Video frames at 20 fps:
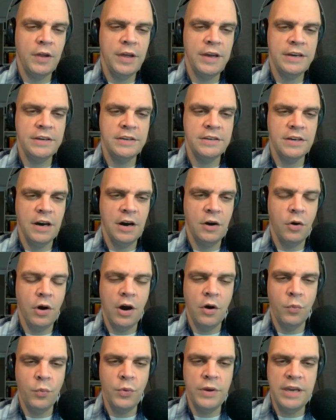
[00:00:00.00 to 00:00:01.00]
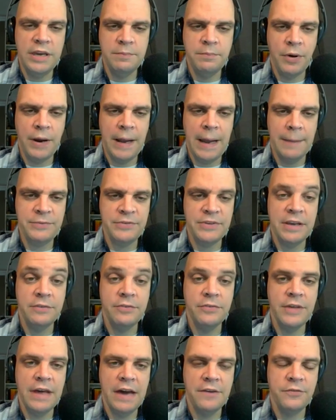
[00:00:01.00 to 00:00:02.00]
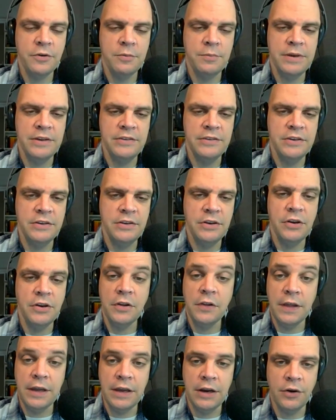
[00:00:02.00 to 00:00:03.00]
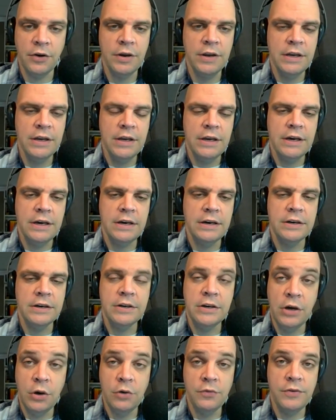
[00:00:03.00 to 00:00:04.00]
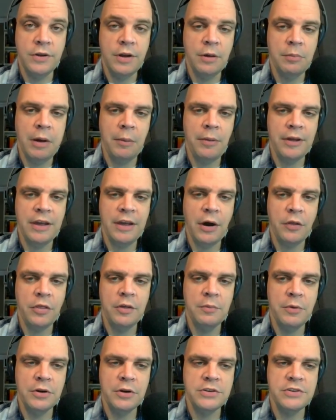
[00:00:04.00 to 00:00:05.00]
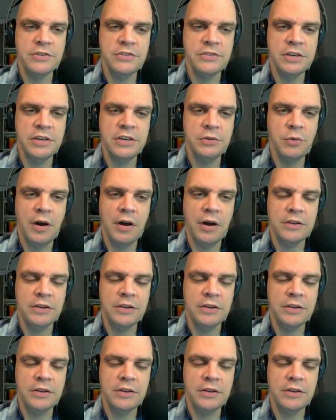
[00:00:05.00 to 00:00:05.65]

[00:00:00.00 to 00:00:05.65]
like a week, perhaps, if that, for BC to declare COVID a public health emergency, while